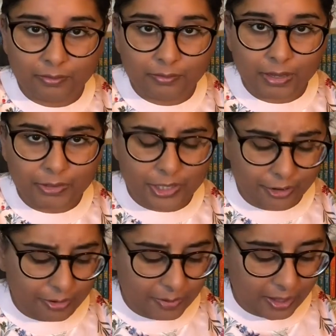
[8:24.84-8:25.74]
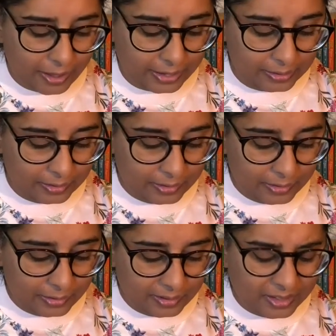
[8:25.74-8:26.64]
There was no reply.
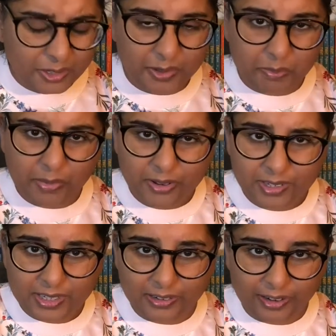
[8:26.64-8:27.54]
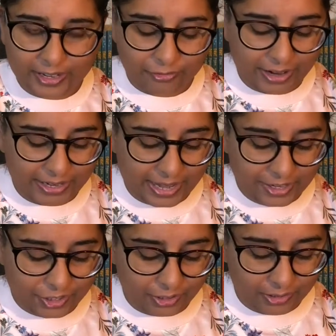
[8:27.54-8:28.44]
This was most unlike Granny
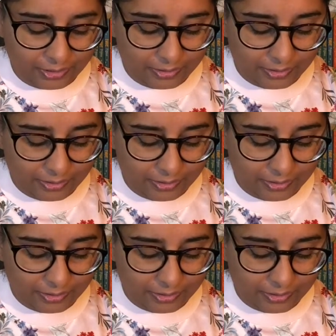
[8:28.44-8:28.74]
Hedgehog.